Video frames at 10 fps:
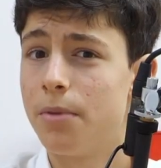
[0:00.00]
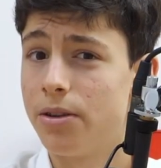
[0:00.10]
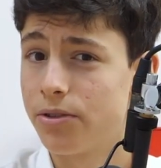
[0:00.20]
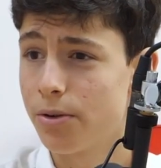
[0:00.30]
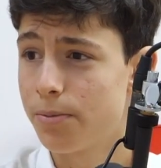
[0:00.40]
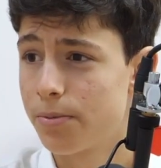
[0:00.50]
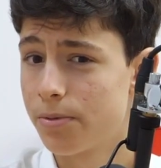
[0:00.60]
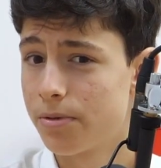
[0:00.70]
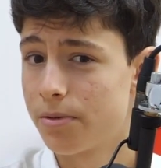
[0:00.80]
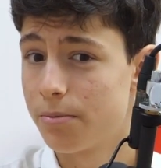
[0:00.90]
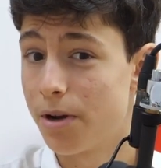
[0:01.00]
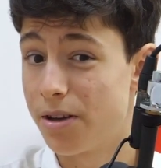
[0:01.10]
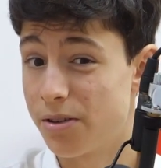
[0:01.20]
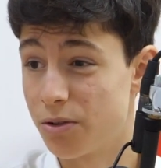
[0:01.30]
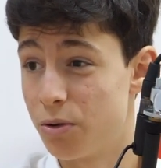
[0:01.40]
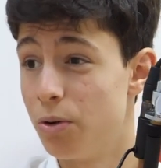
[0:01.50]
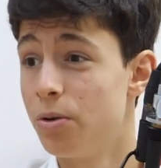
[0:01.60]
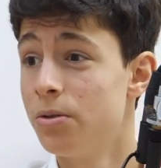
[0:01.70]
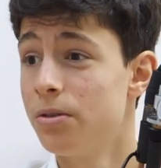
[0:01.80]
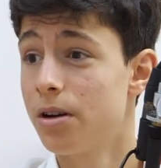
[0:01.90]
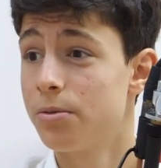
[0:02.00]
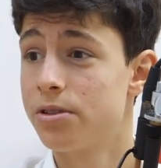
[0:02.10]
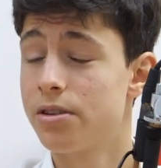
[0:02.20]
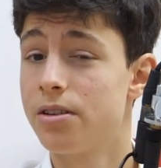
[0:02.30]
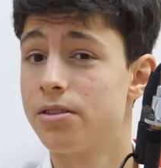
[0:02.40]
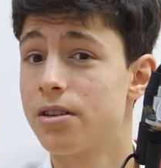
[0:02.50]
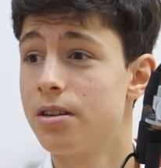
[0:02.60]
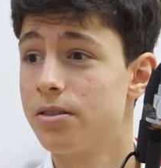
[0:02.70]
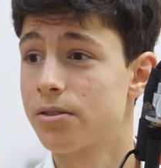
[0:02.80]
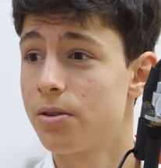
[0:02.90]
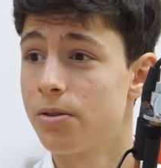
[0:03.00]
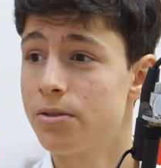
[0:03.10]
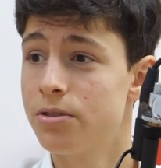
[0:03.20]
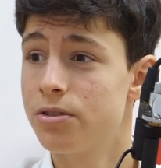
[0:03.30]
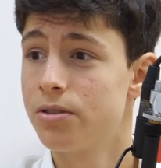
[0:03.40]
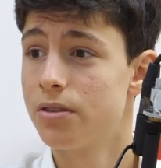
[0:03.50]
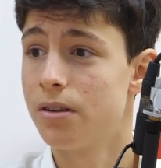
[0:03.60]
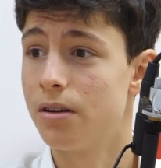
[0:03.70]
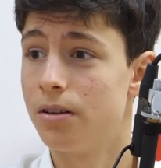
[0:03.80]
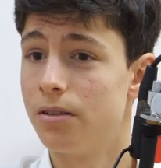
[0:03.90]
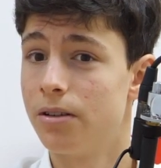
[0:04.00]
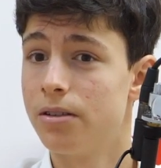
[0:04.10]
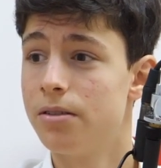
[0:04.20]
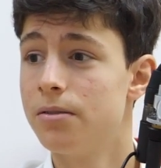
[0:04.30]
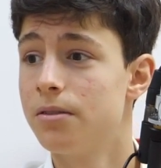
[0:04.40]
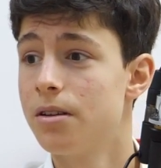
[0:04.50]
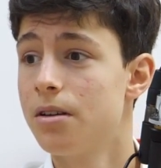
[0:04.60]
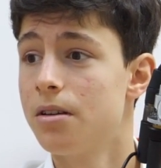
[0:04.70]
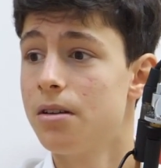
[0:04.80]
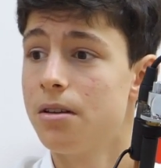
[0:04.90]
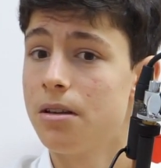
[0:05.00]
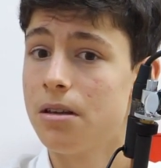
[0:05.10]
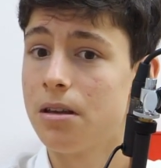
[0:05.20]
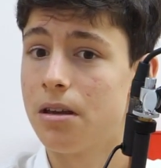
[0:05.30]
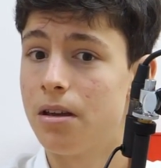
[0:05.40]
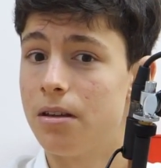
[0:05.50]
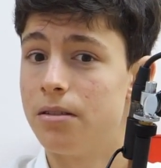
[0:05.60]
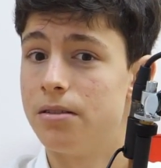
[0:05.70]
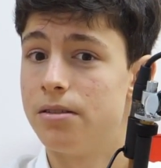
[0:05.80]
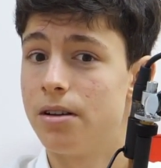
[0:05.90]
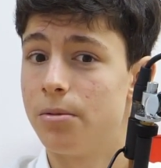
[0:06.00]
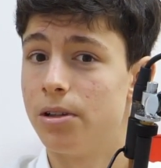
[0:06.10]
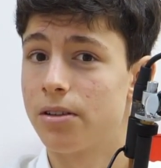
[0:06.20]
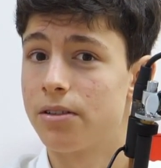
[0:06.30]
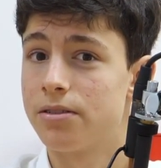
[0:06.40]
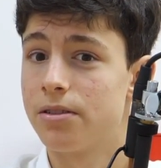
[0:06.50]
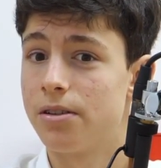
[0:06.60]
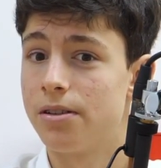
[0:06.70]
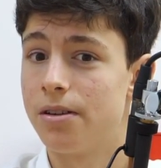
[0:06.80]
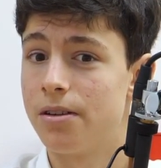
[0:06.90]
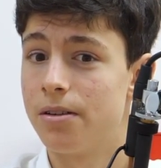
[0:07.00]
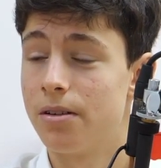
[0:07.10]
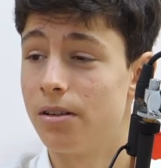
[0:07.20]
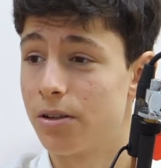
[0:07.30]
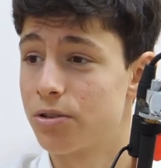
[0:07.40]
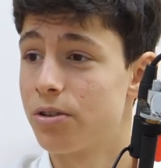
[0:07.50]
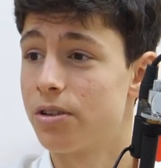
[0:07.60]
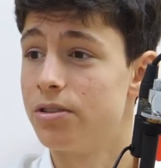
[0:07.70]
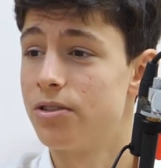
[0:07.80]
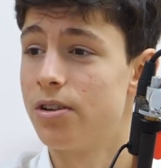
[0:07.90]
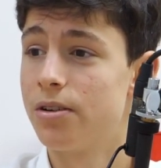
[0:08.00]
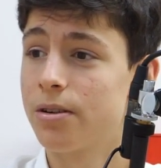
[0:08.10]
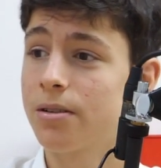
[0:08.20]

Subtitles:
top, my goal, I would say, is King's College, London. And I would like to study there electronic engineering.